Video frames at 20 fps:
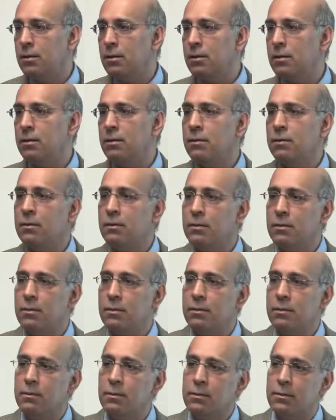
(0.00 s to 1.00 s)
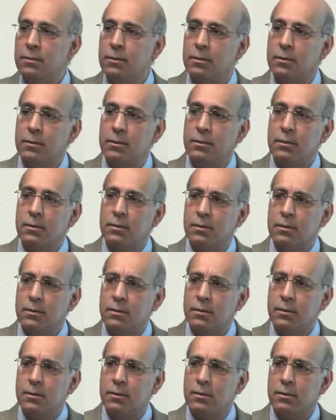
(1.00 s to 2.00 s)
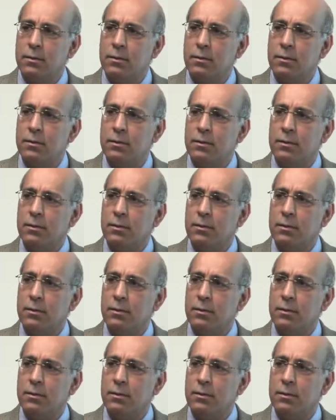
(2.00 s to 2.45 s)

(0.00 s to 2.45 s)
So when this uh, grid that you showed,